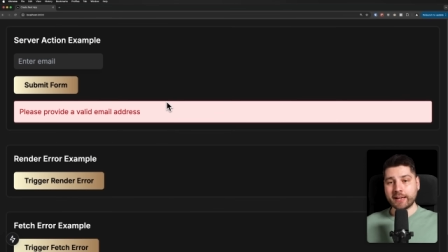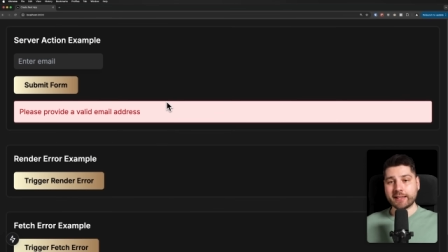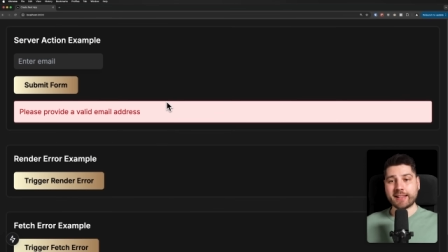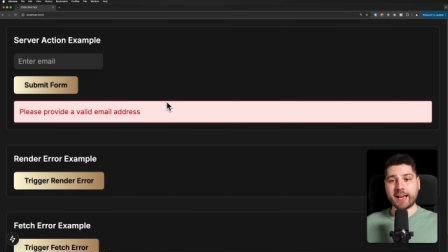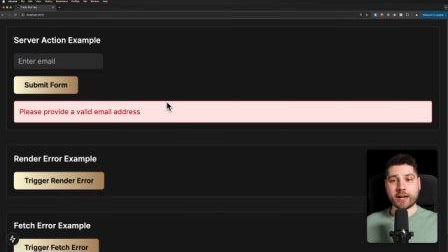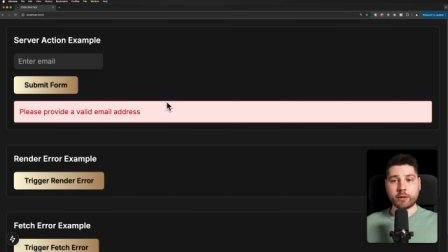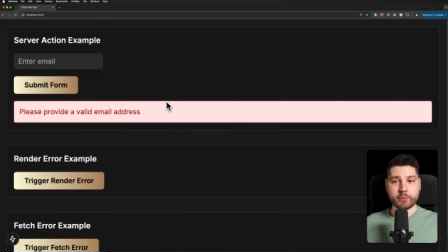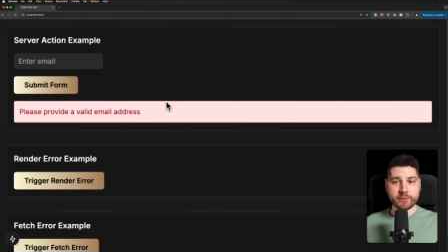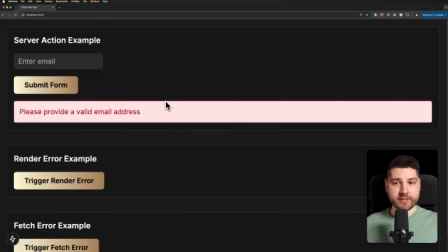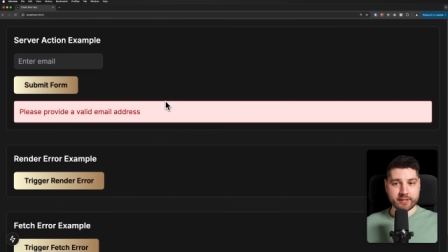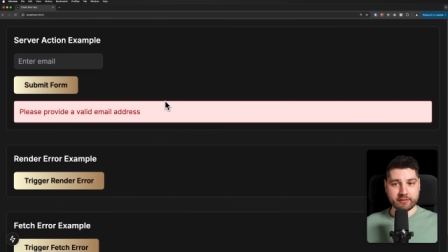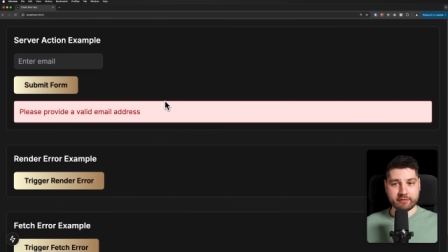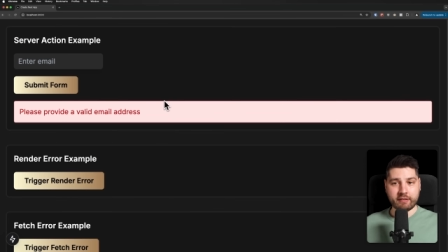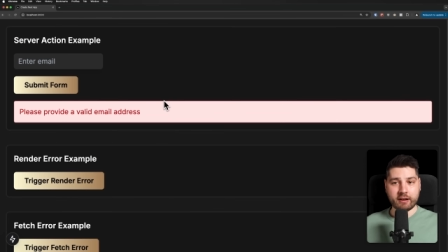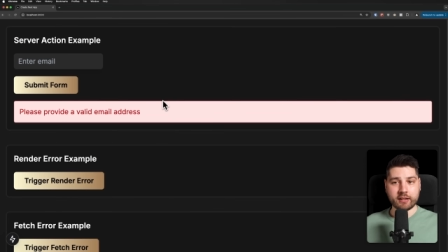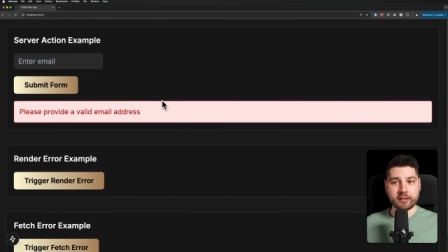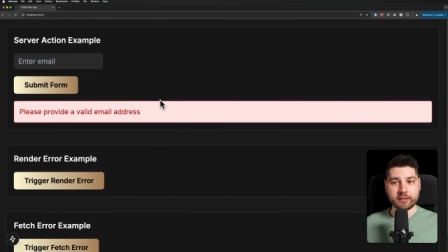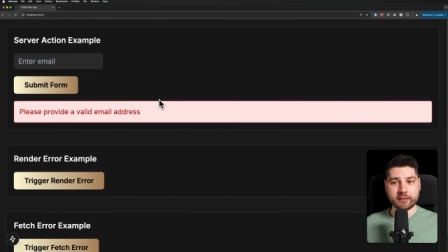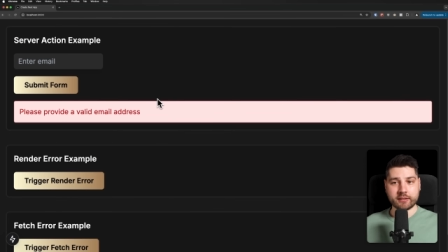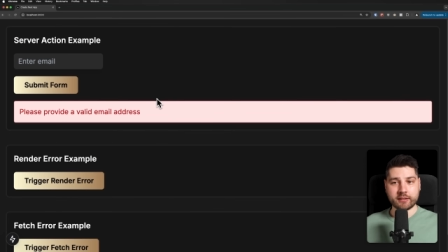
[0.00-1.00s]
that was
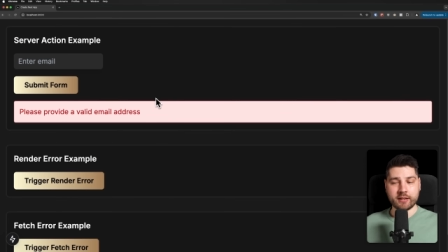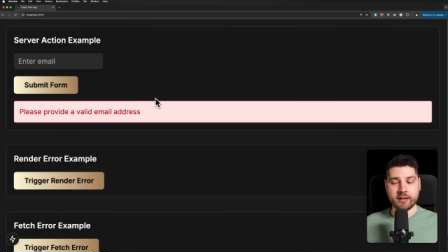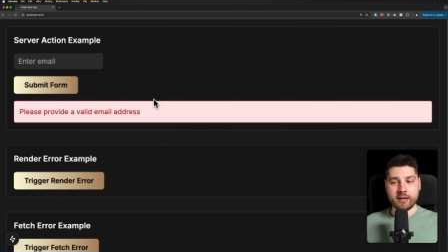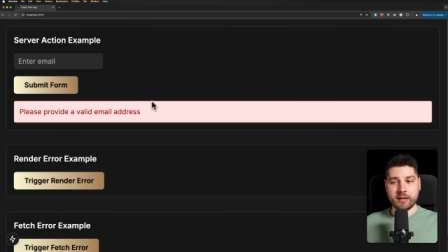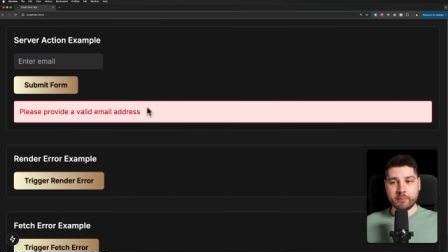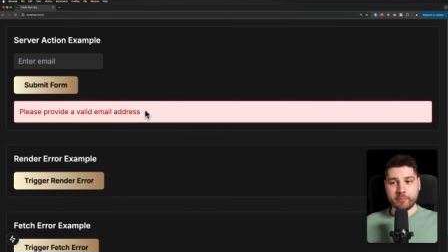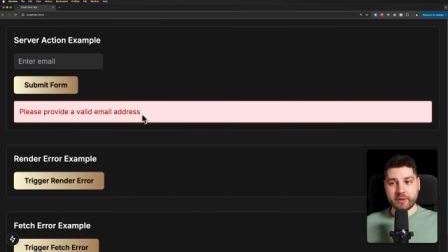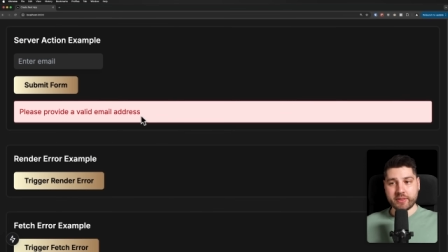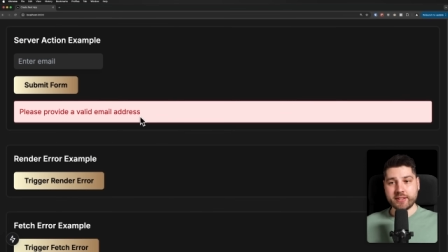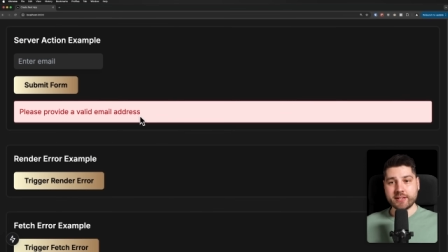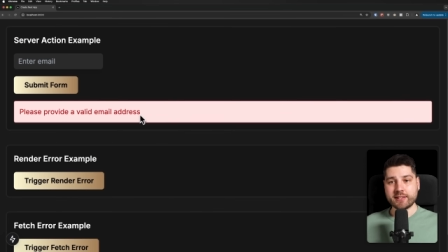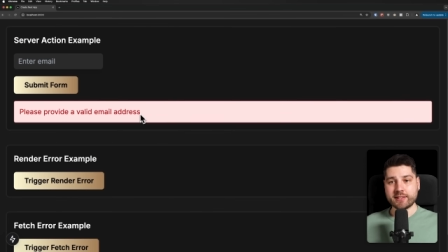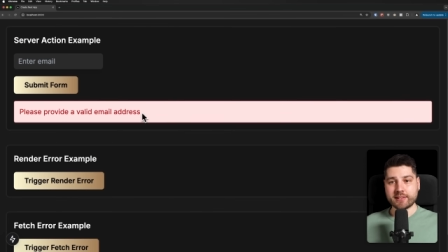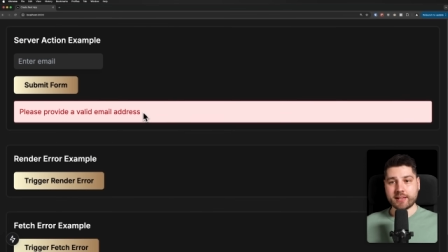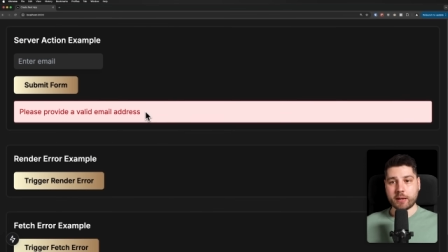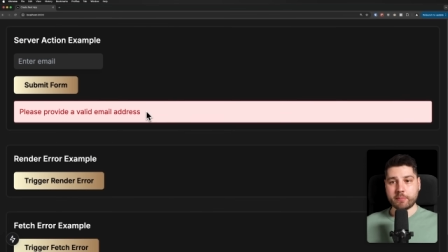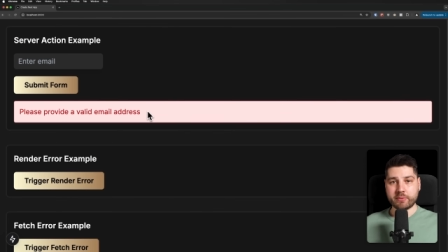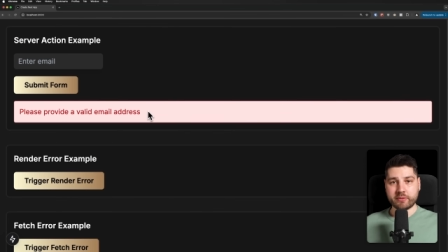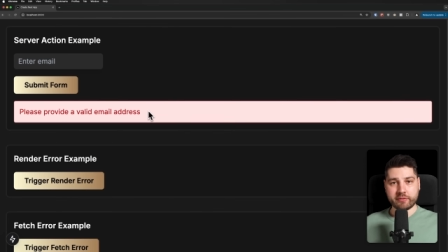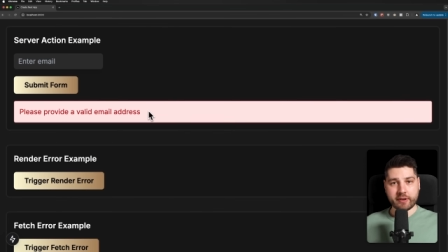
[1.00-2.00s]
invalid. But this
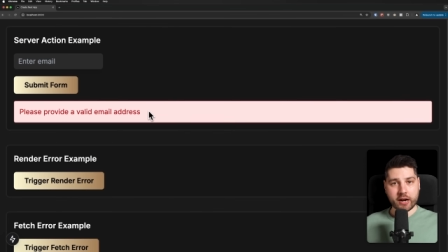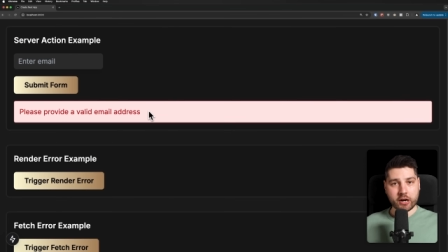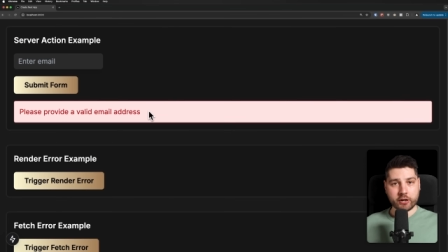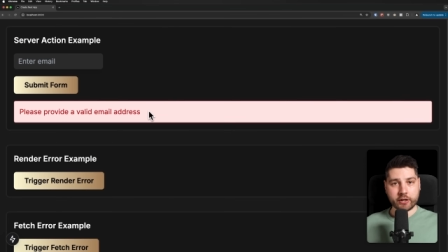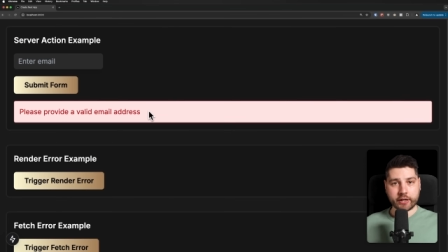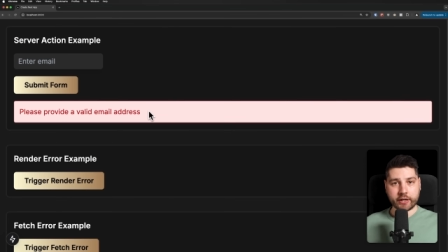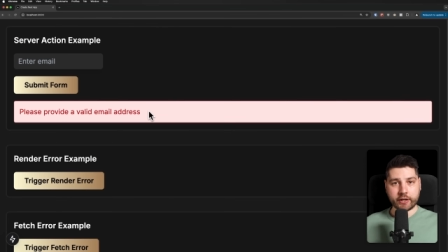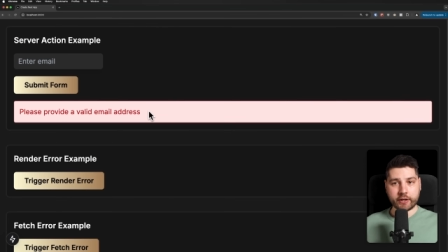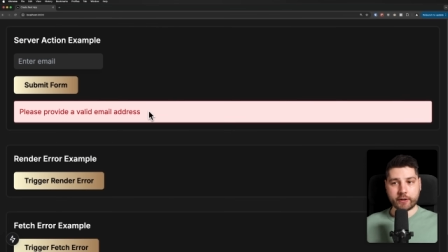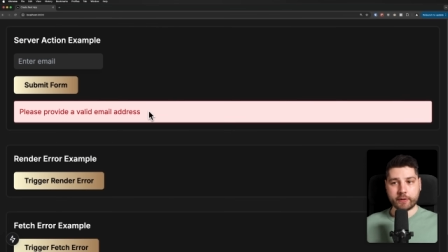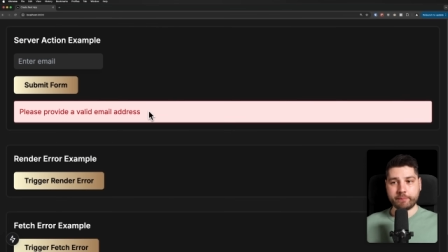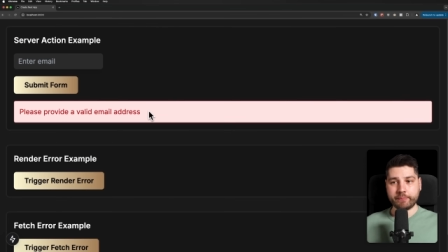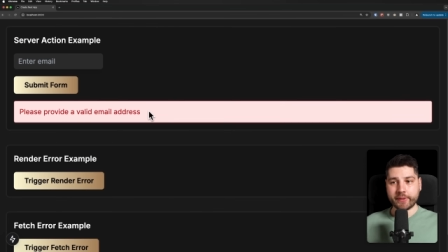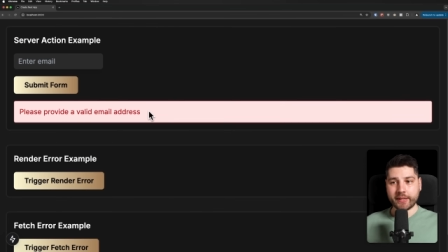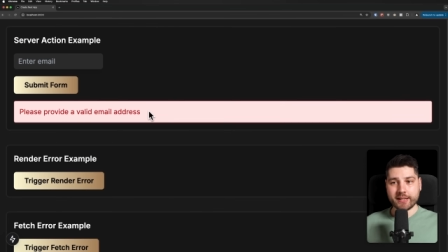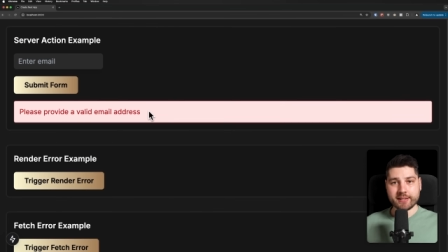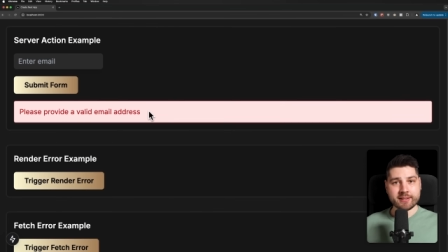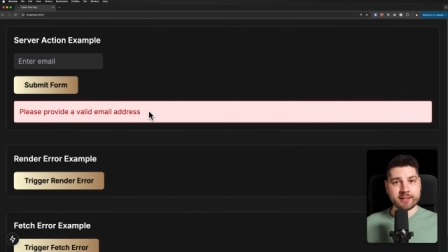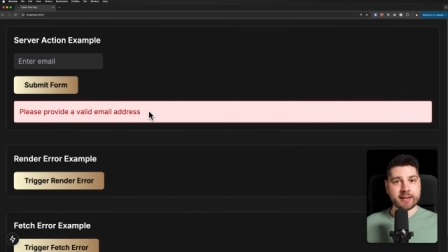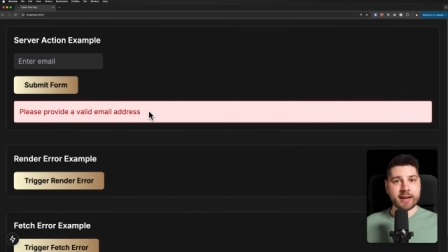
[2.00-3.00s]
type of error here
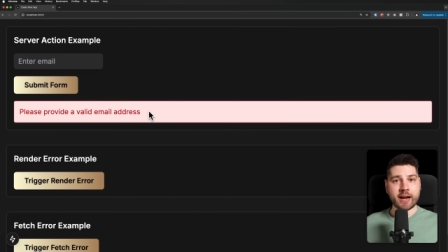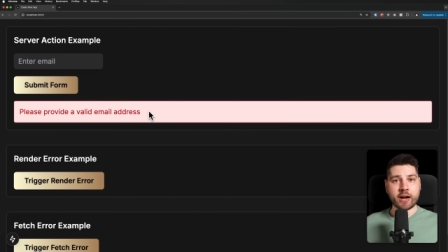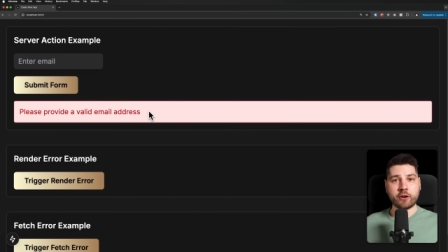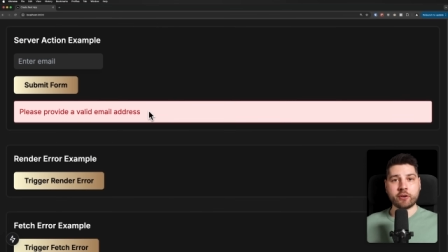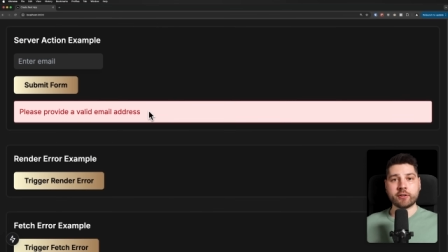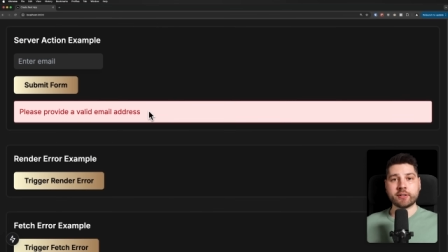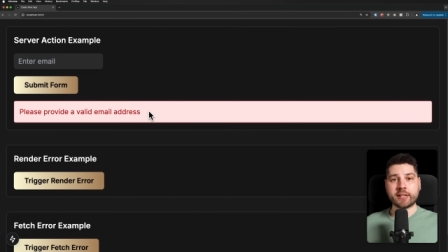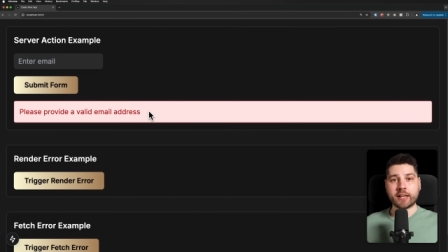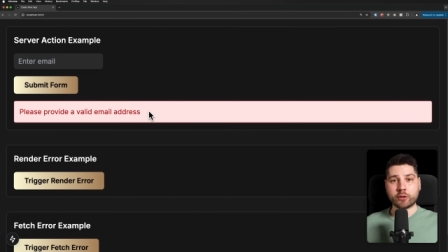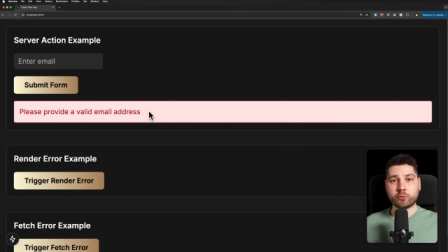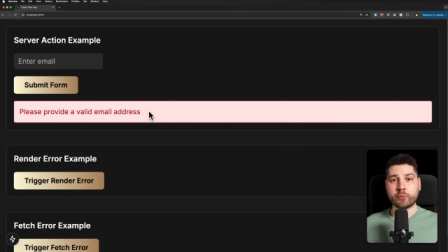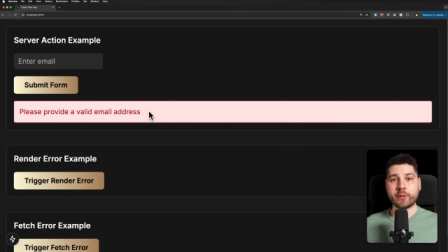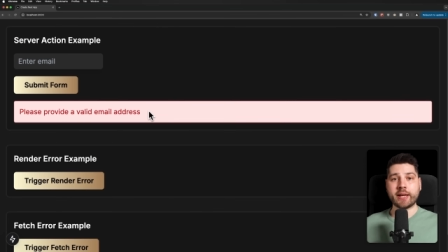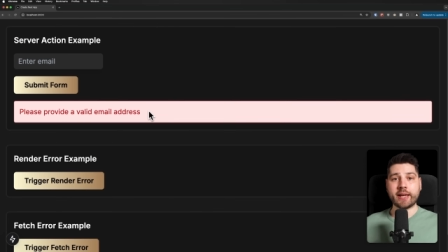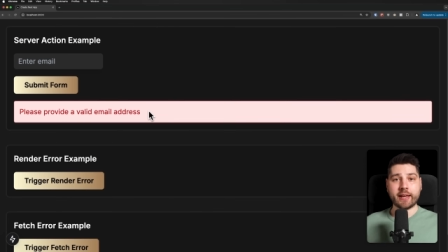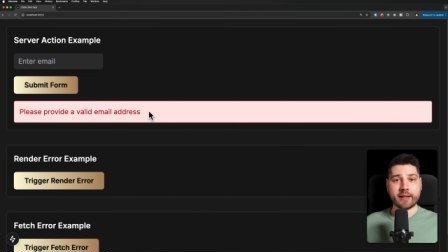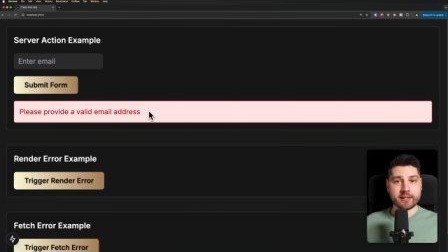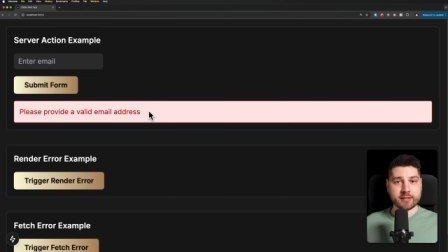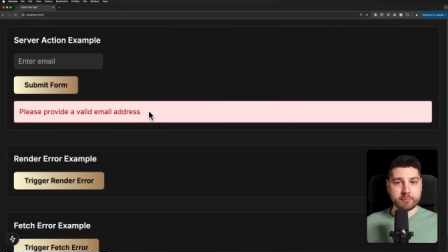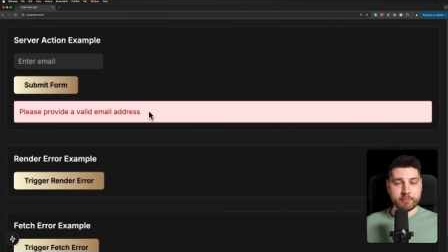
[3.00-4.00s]
is an error that we
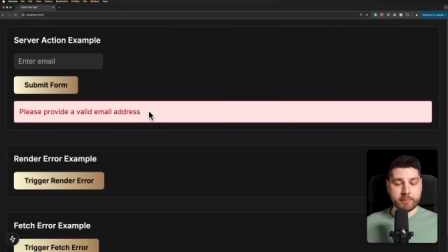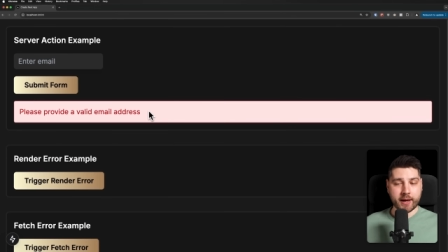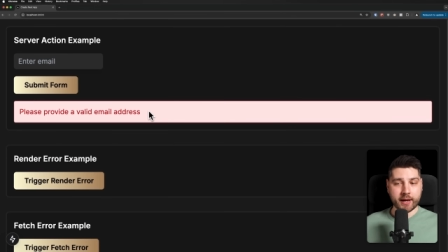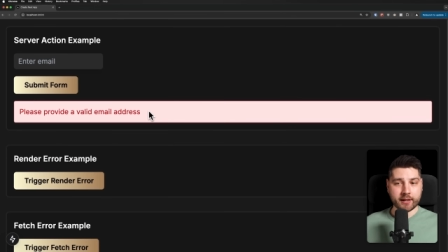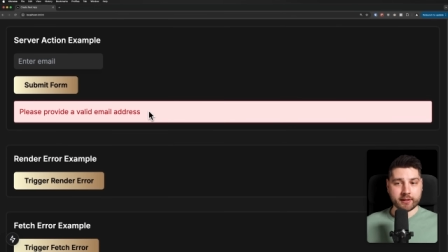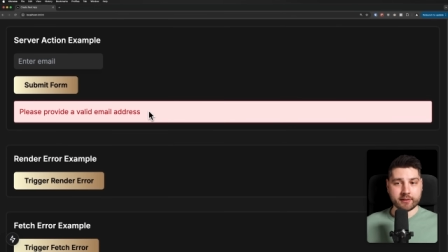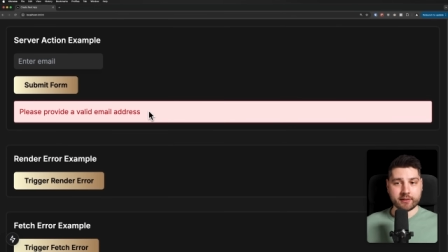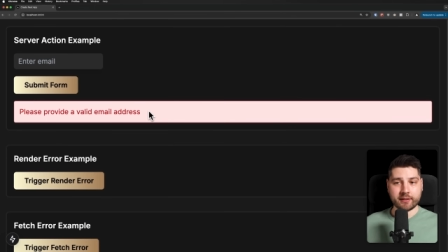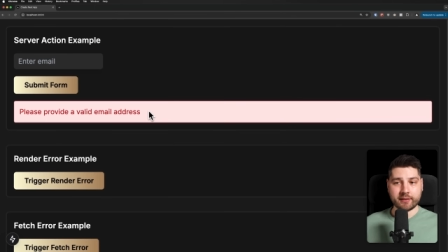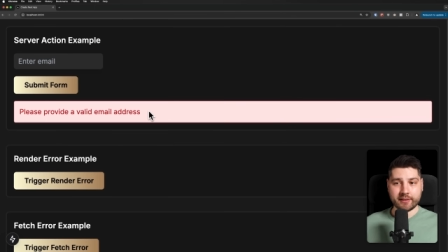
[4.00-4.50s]
expect.